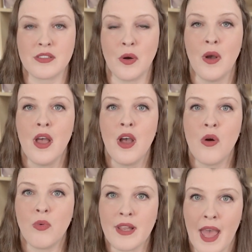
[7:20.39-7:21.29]
So
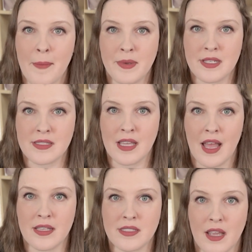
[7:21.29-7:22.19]
what happened is
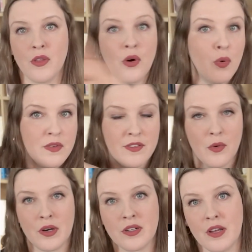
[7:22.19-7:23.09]
that the whole
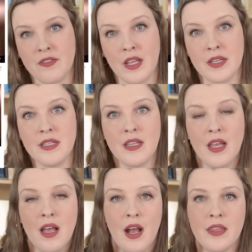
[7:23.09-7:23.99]
floor got flooded
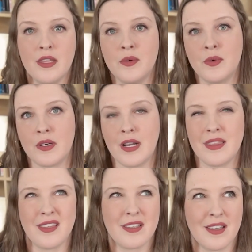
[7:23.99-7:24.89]
and there were,
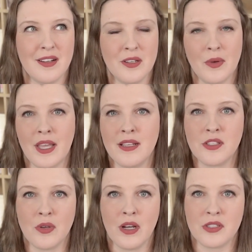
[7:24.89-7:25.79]
80
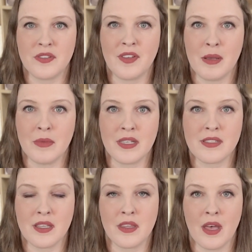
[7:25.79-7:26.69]
to 100
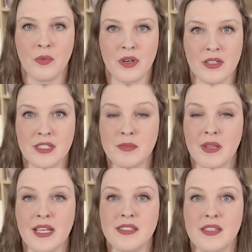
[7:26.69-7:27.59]
families that were
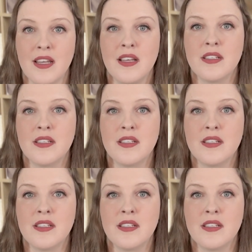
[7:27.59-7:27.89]
displaced.